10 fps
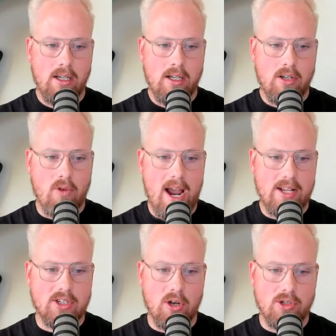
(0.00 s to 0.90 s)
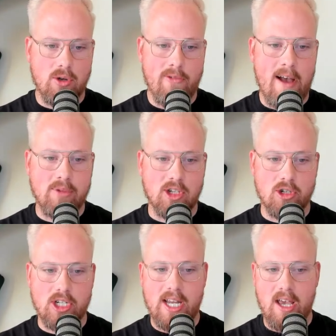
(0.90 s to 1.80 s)
right? So if I'm
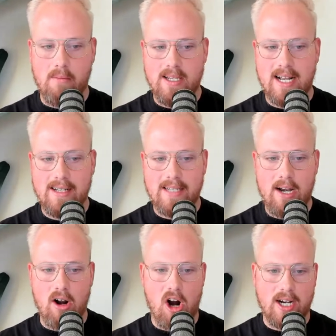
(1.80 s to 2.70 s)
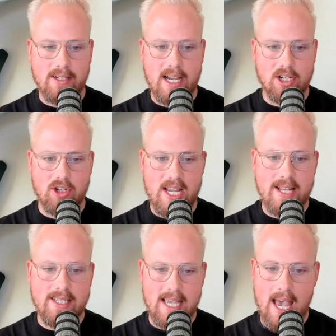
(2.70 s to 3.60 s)
searching him, he's got data architecture,
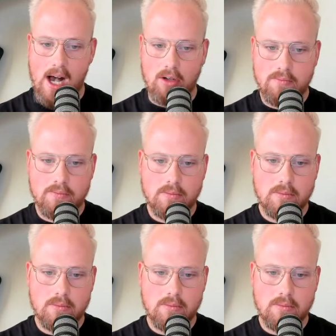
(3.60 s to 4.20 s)
ETL,